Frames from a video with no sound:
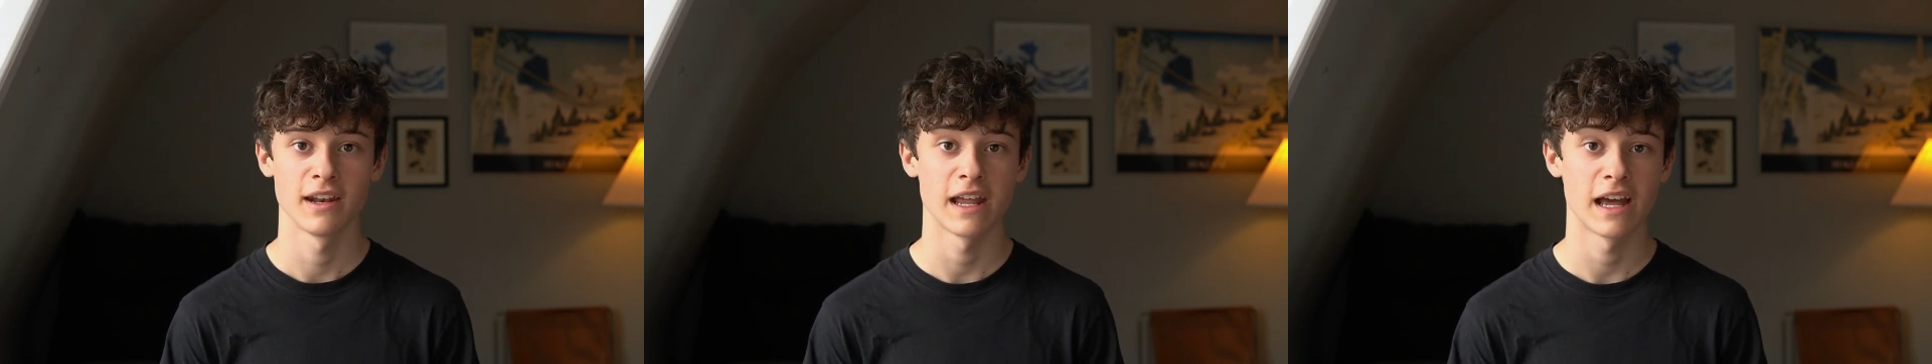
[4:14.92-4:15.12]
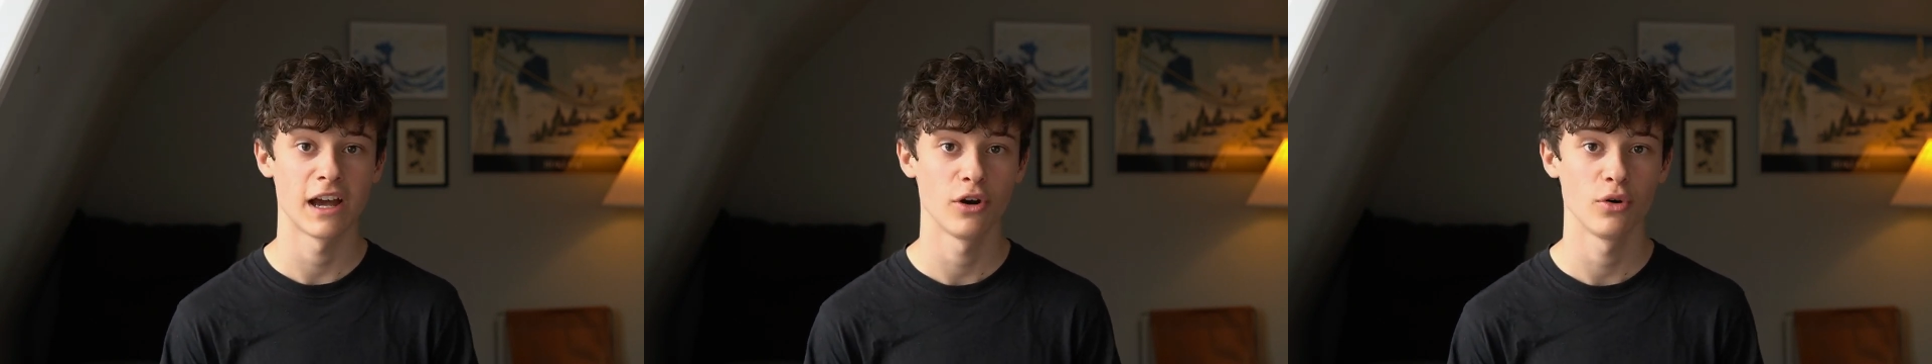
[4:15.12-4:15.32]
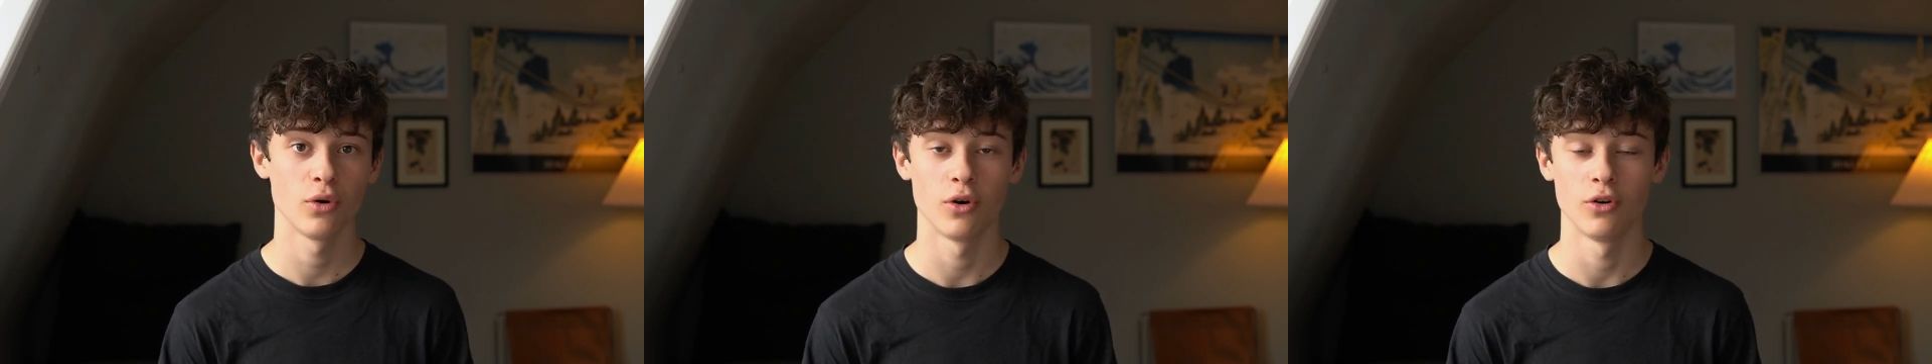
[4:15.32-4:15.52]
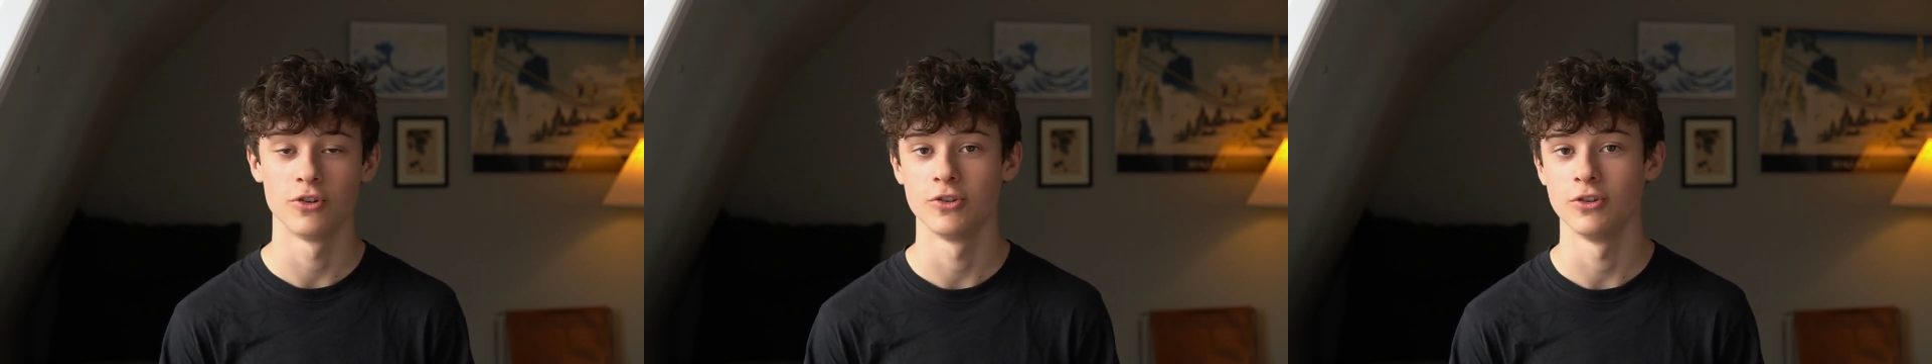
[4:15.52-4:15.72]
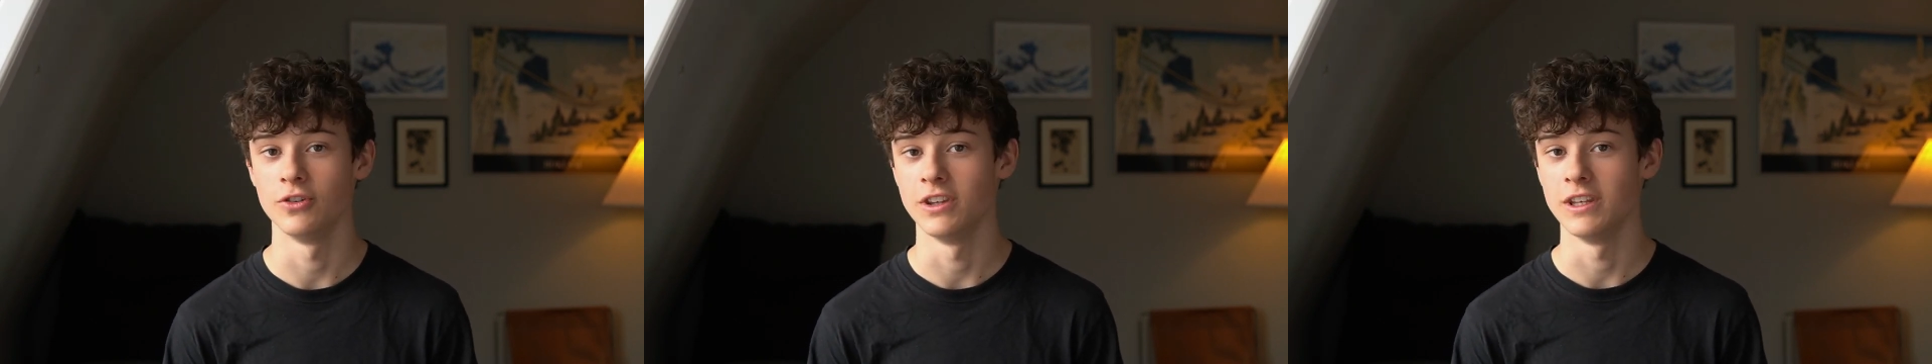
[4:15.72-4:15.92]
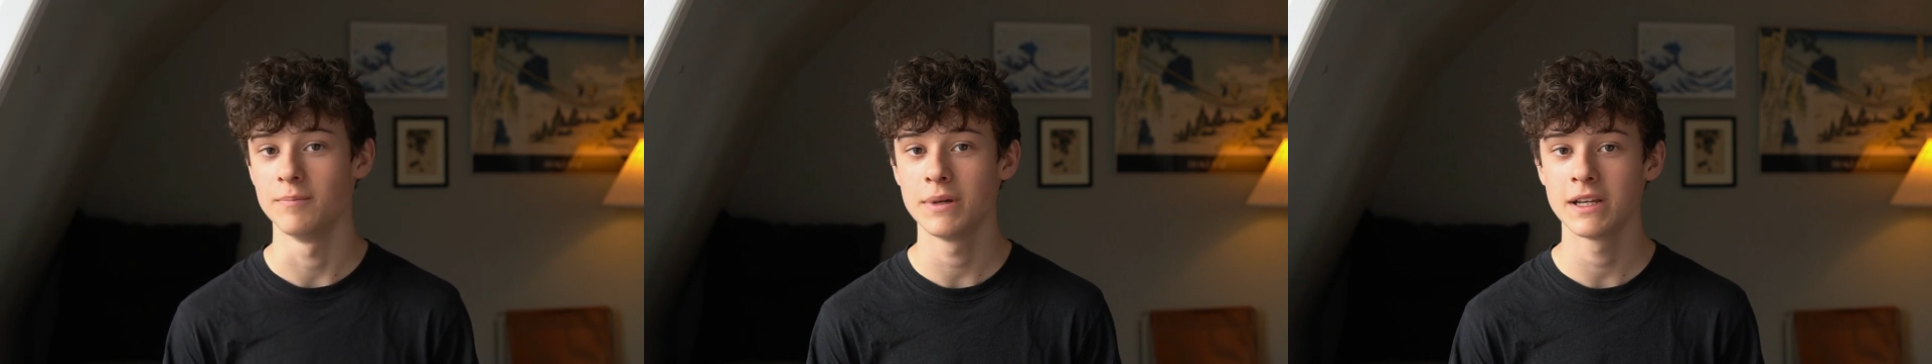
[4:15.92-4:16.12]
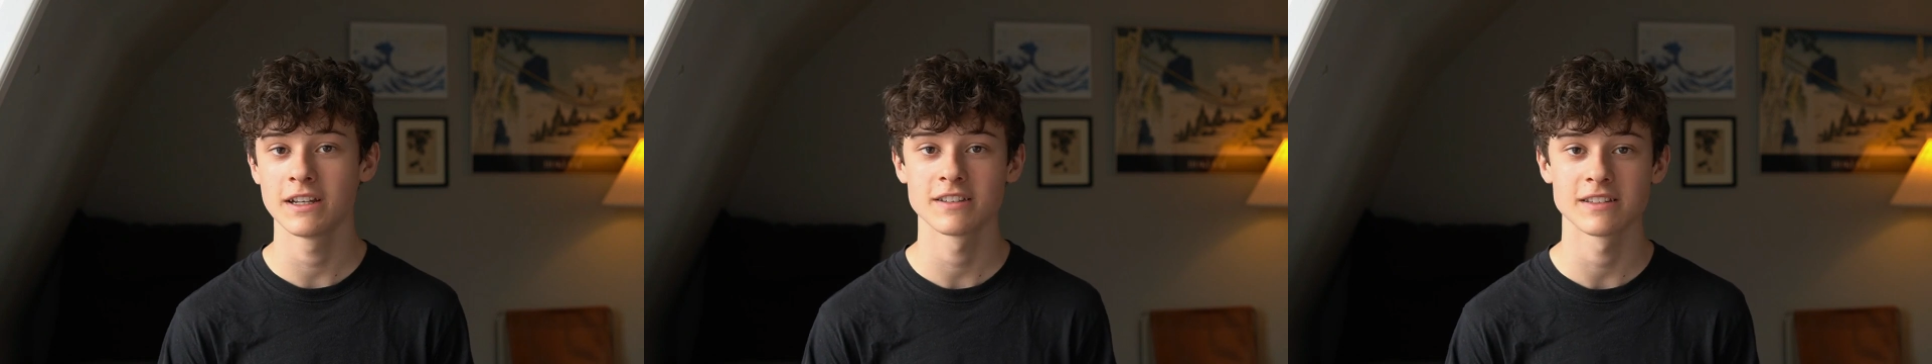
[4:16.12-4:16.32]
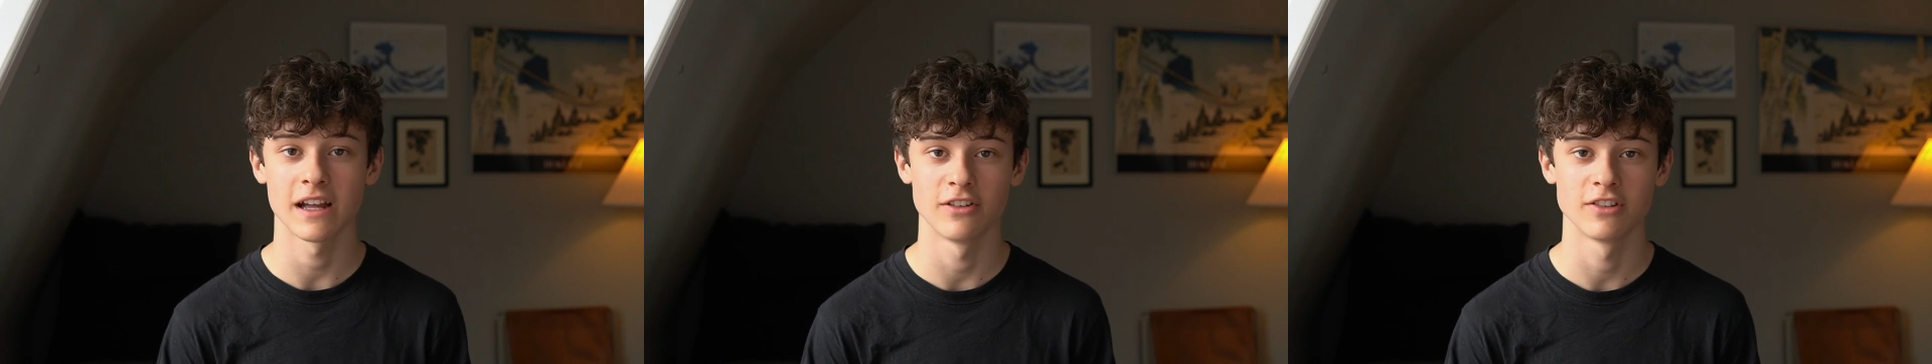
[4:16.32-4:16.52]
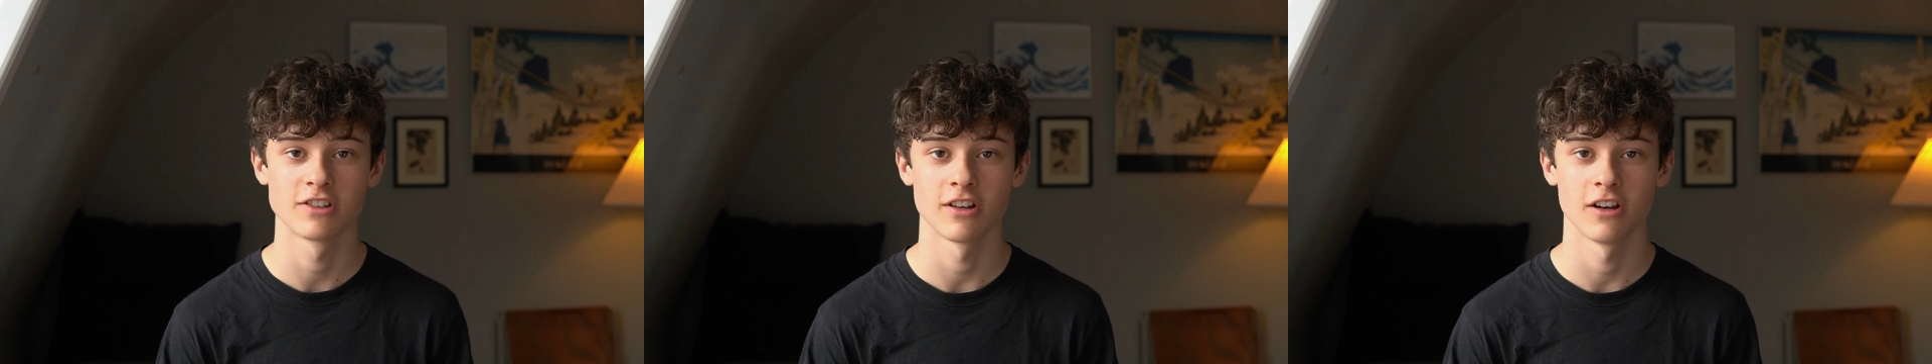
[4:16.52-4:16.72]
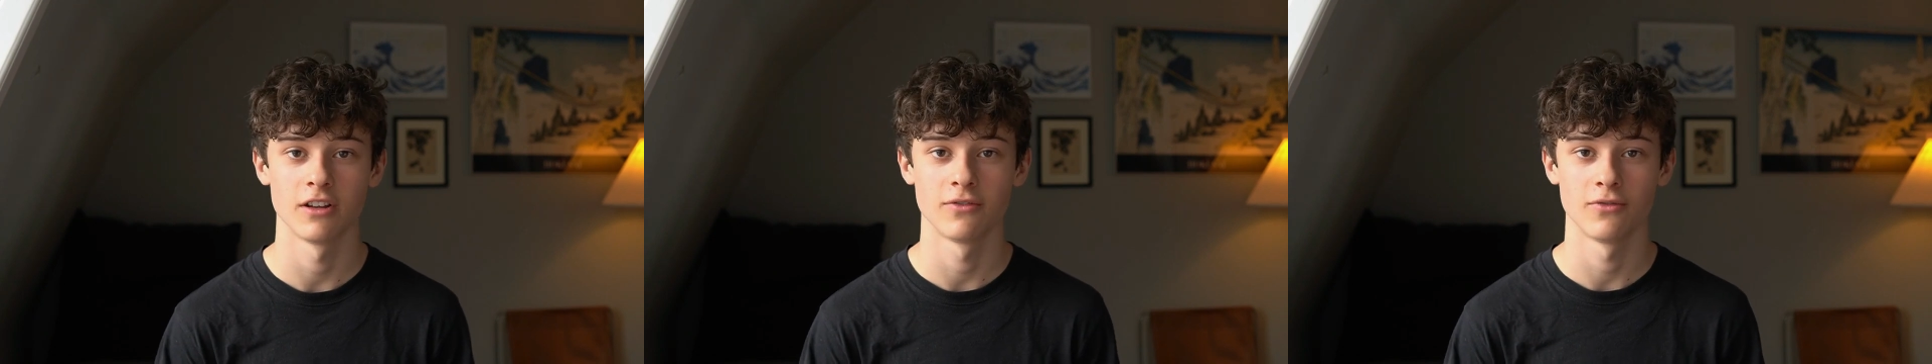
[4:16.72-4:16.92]
Now onto the biggest
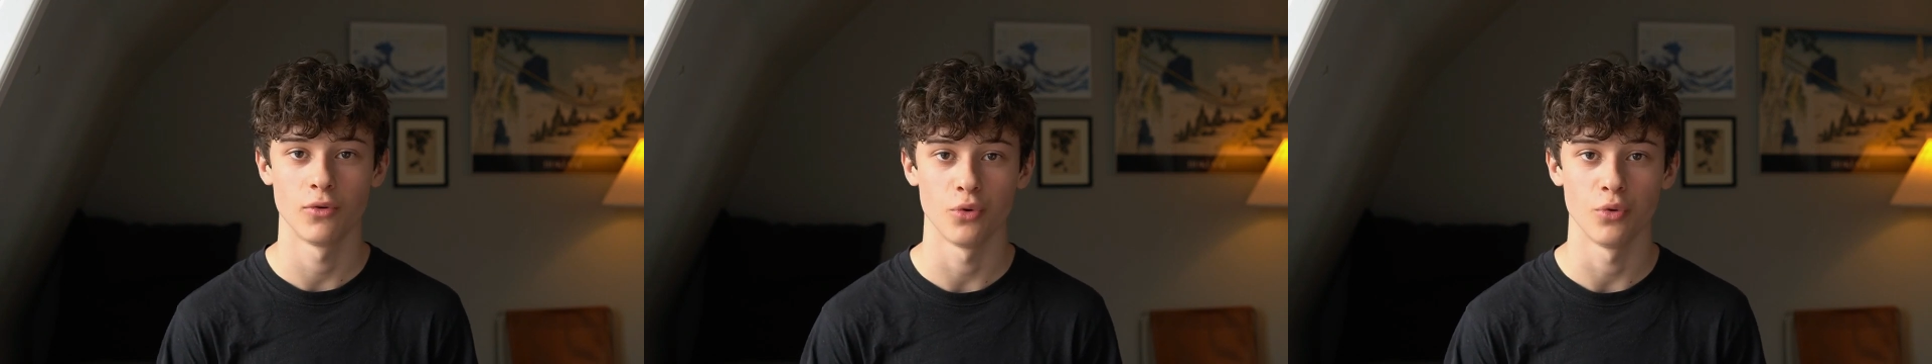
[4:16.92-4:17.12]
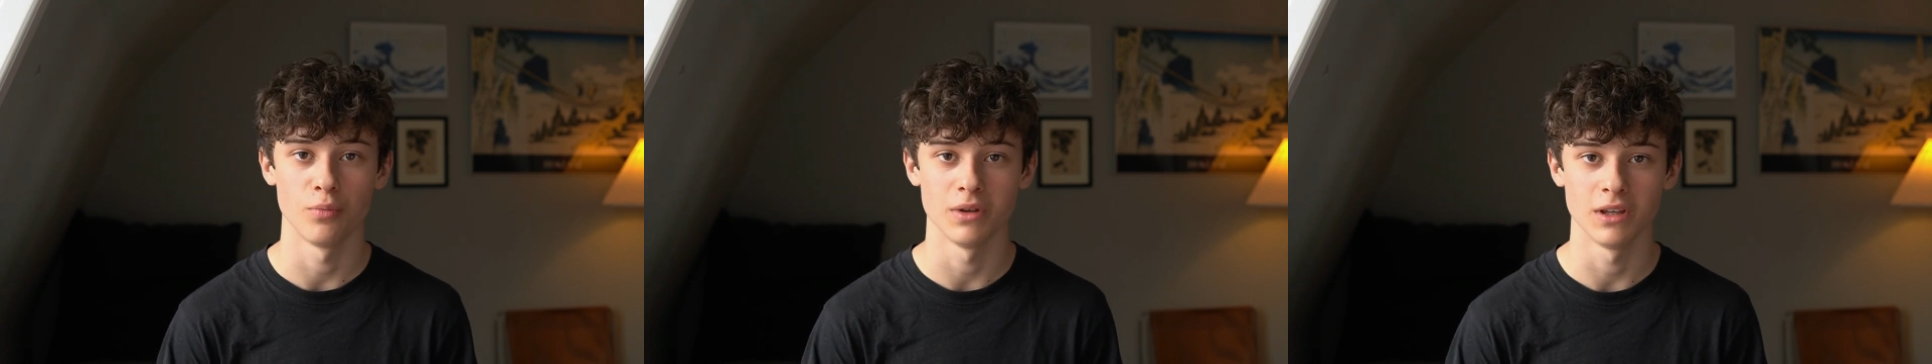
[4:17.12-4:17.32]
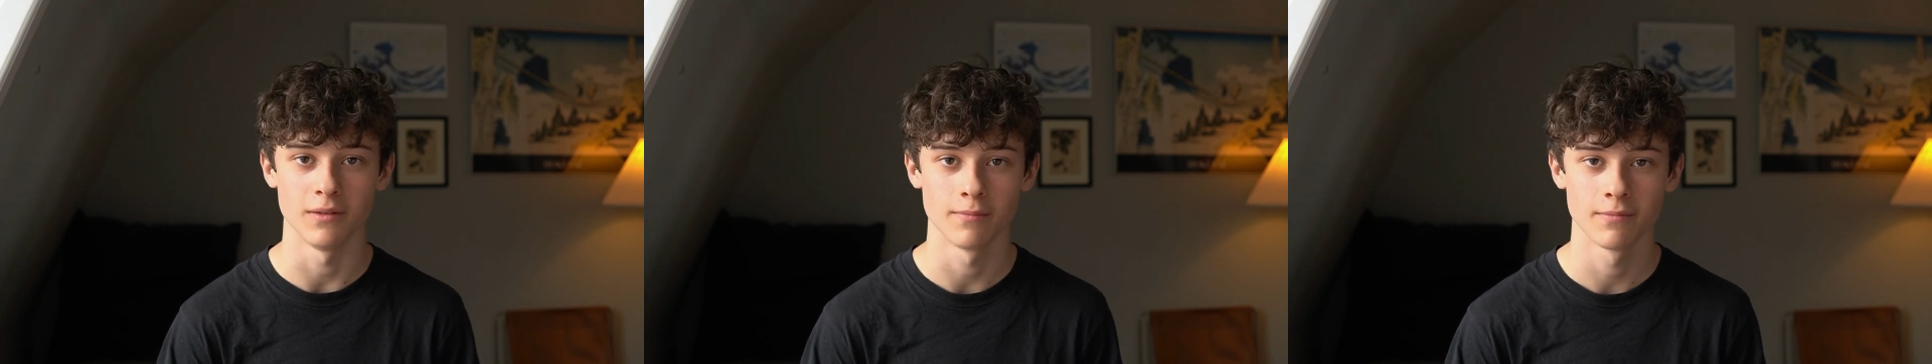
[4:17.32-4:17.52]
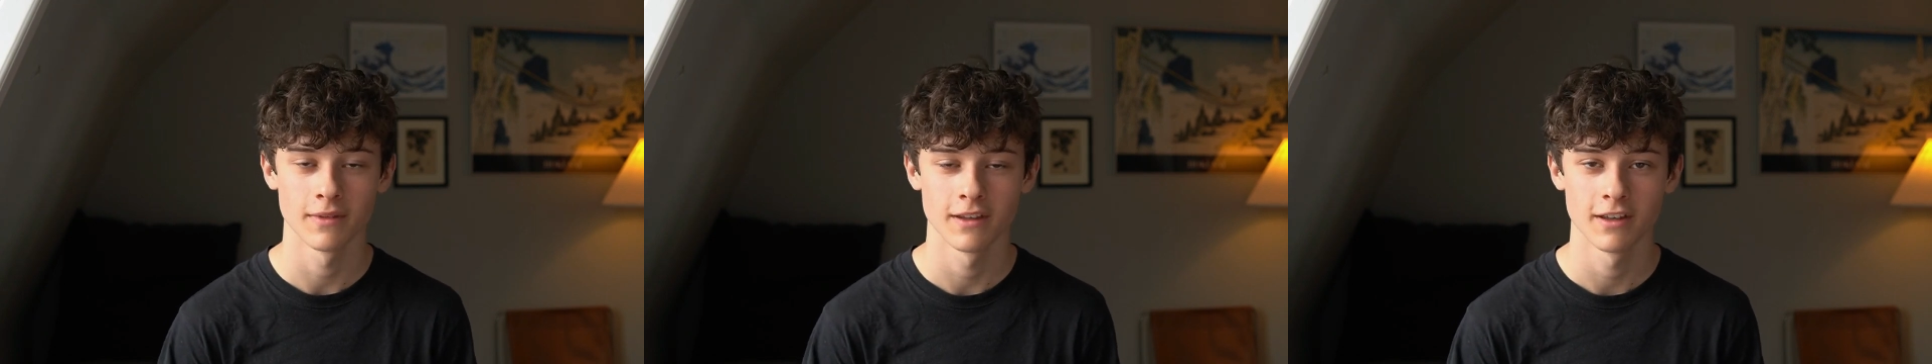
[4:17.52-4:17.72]
downside for me,